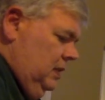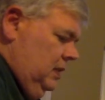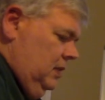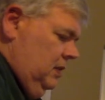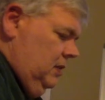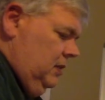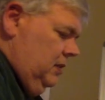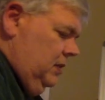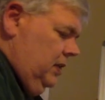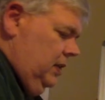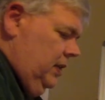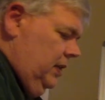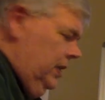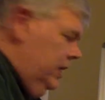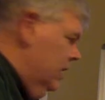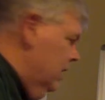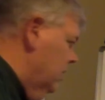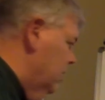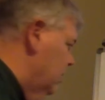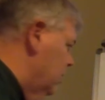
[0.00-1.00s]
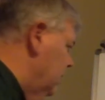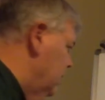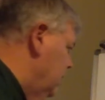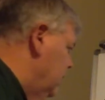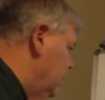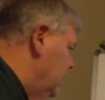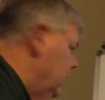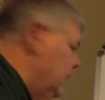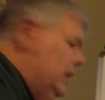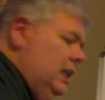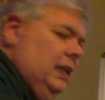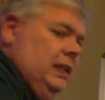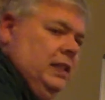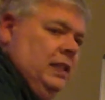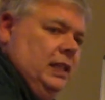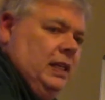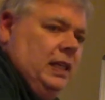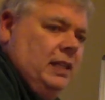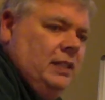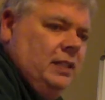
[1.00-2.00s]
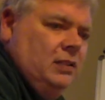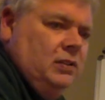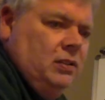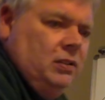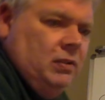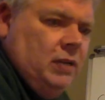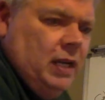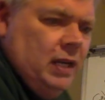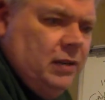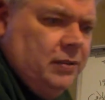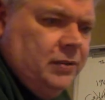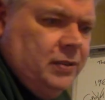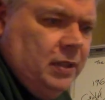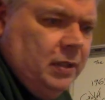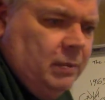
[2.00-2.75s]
So there you go. And then I didn't do housing